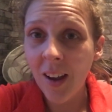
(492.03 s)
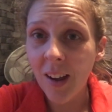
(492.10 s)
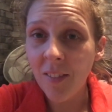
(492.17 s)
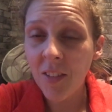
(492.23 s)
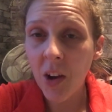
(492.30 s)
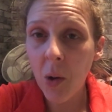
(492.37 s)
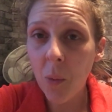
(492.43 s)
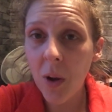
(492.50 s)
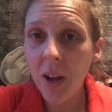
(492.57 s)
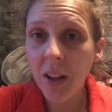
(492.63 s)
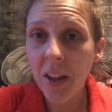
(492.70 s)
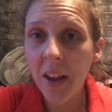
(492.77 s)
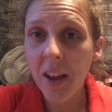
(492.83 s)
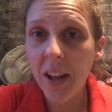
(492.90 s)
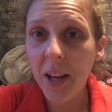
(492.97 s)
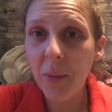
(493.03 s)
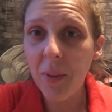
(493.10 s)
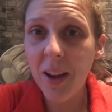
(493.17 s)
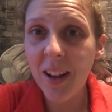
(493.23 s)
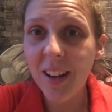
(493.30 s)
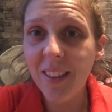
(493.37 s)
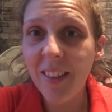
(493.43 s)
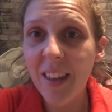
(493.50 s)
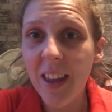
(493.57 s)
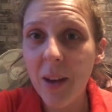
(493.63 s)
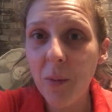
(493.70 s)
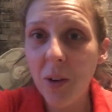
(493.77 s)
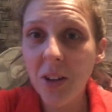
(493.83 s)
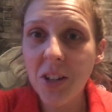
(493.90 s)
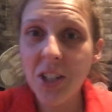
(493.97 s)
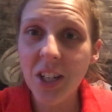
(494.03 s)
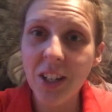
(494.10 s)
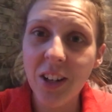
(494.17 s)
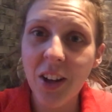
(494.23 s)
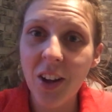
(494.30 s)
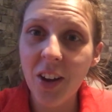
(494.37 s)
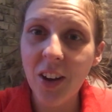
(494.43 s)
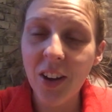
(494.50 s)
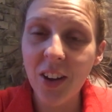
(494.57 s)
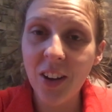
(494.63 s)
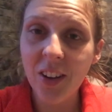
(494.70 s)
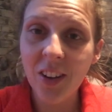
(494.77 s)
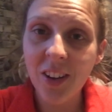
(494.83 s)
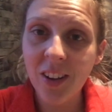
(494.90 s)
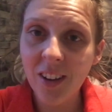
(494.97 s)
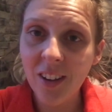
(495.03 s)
I've got one curly whirly there watching her